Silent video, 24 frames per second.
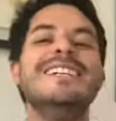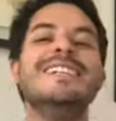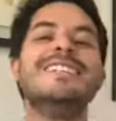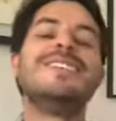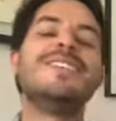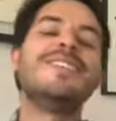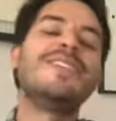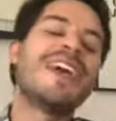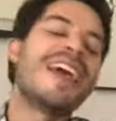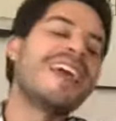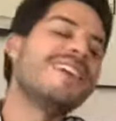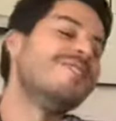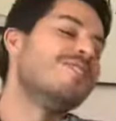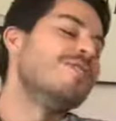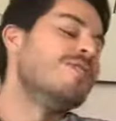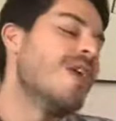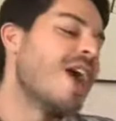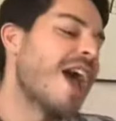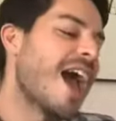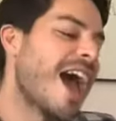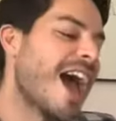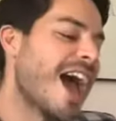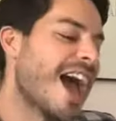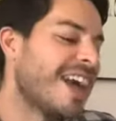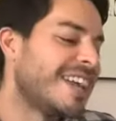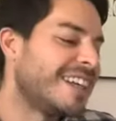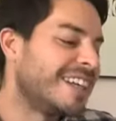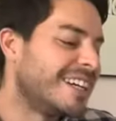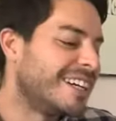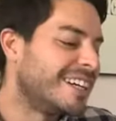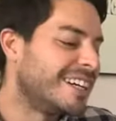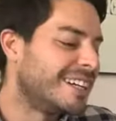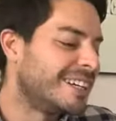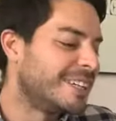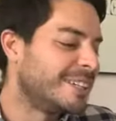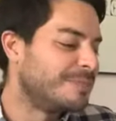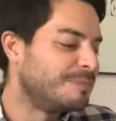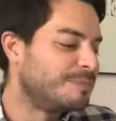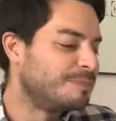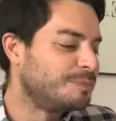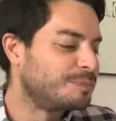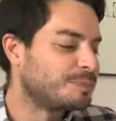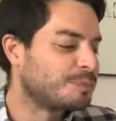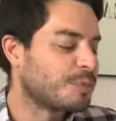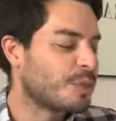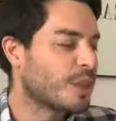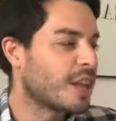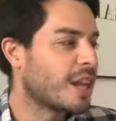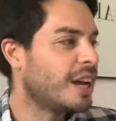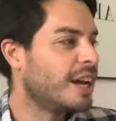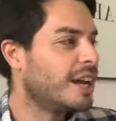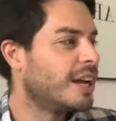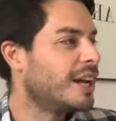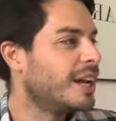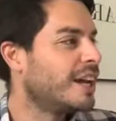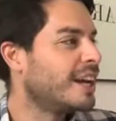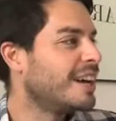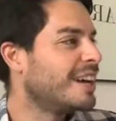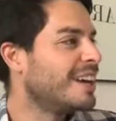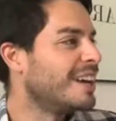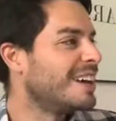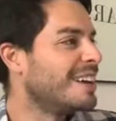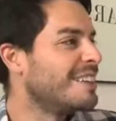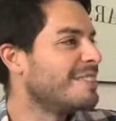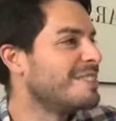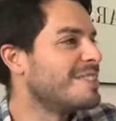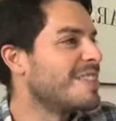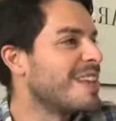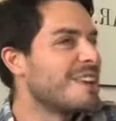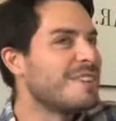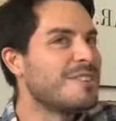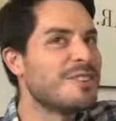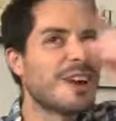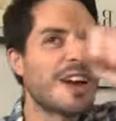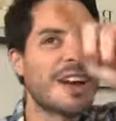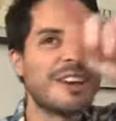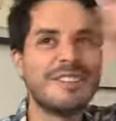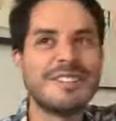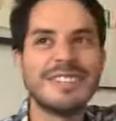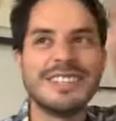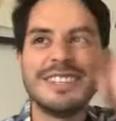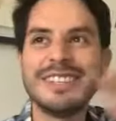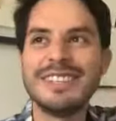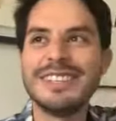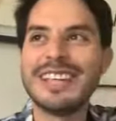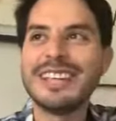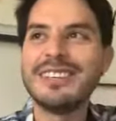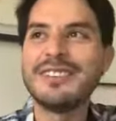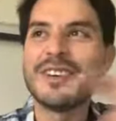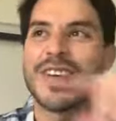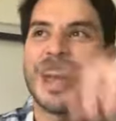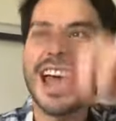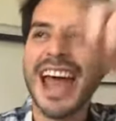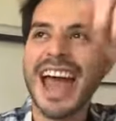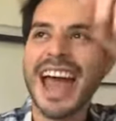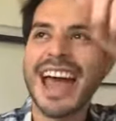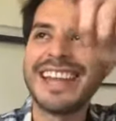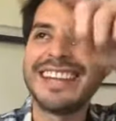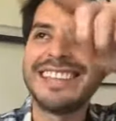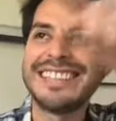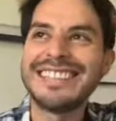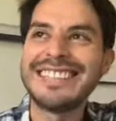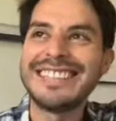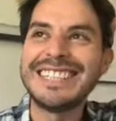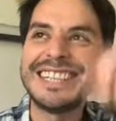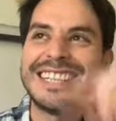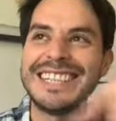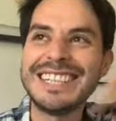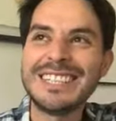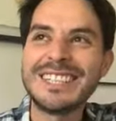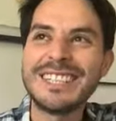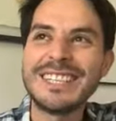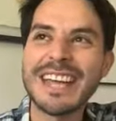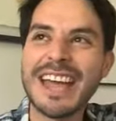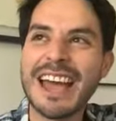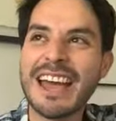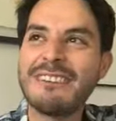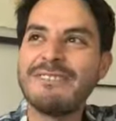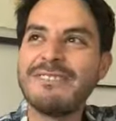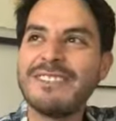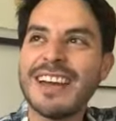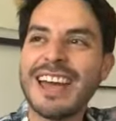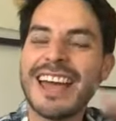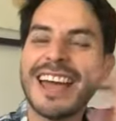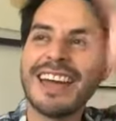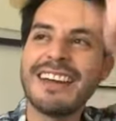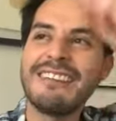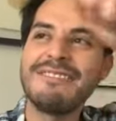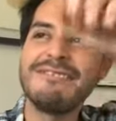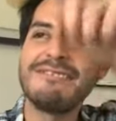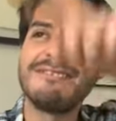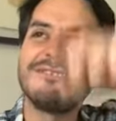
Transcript: So then you add, then you have TGFF,